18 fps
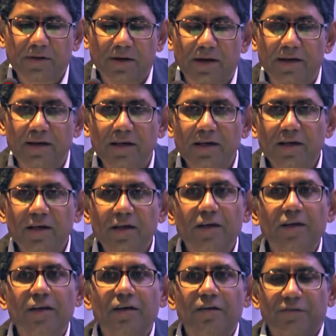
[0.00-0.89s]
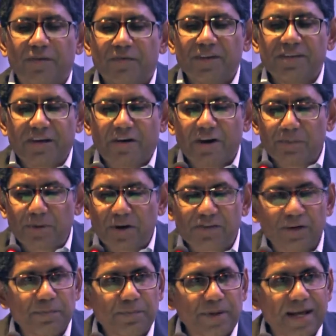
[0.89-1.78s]
Right?
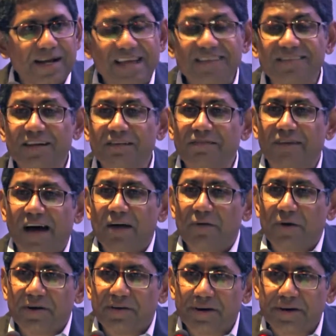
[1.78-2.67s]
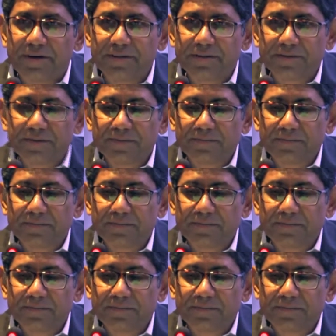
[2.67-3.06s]
57% pay less than 500.